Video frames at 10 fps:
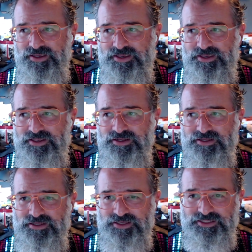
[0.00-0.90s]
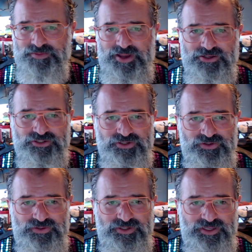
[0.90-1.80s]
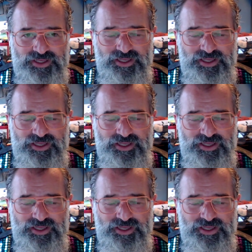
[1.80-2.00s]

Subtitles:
And it's a milestone.